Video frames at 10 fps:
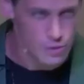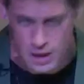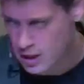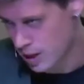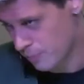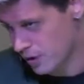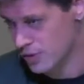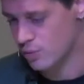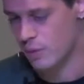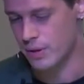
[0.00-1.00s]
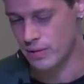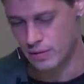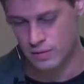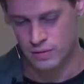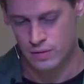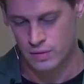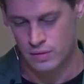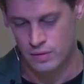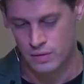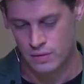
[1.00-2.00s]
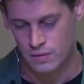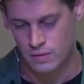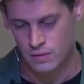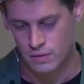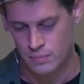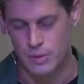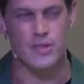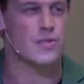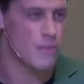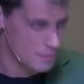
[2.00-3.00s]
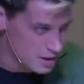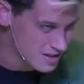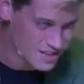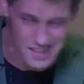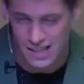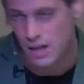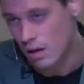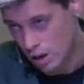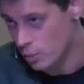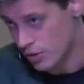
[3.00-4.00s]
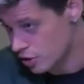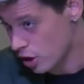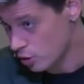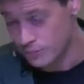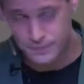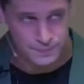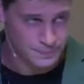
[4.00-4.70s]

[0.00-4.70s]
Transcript: routinely oppresses women, but is so thin-skinned it can't cope with the joke.